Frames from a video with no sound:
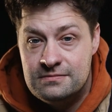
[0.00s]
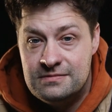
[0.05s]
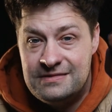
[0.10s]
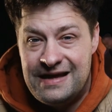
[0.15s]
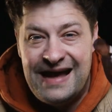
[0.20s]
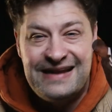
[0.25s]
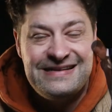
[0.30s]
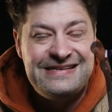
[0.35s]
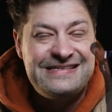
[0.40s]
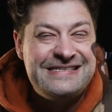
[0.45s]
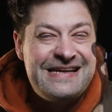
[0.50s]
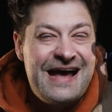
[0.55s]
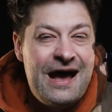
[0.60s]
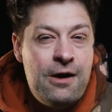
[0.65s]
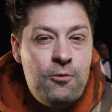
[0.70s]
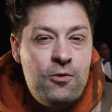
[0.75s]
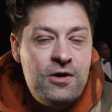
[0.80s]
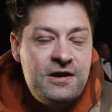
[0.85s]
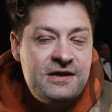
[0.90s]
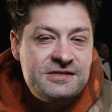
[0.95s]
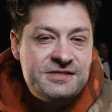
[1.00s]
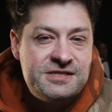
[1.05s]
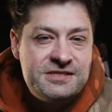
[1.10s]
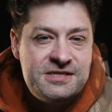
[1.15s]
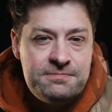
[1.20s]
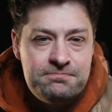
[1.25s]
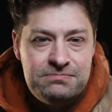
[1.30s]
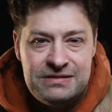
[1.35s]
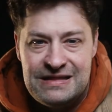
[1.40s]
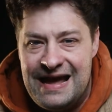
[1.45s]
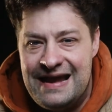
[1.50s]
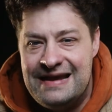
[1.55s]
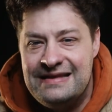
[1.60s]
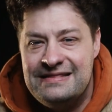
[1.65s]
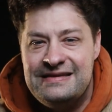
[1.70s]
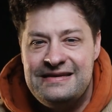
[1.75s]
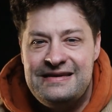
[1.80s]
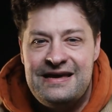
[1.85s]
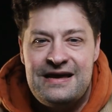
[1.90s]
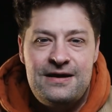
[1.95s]
God does not want us to
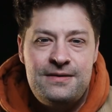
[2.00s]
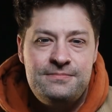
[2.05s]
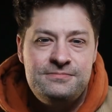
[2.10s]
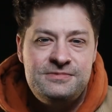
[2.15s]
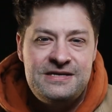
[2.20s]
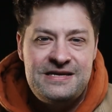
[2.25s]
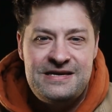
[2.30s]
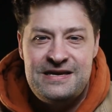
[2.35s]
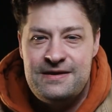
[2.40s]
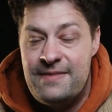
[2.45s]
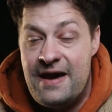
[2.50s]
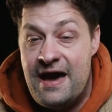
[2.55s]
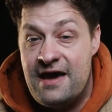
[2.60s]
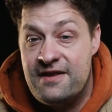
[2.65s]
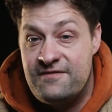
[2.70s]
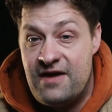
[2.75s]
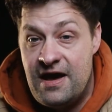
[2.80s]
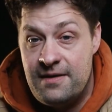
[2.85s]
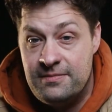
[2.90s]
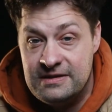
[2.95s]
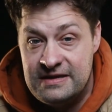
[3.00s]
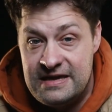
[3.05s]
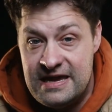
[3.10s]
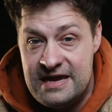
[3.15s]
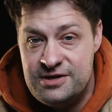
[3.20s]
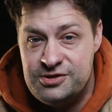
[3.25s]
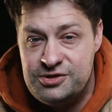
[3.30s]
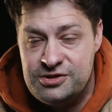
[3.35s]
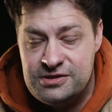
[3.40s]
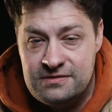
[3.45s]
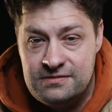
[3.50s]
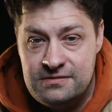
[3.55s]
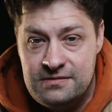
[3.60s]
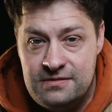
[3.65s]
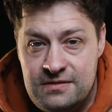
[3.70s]
blindly come to him out of obligation,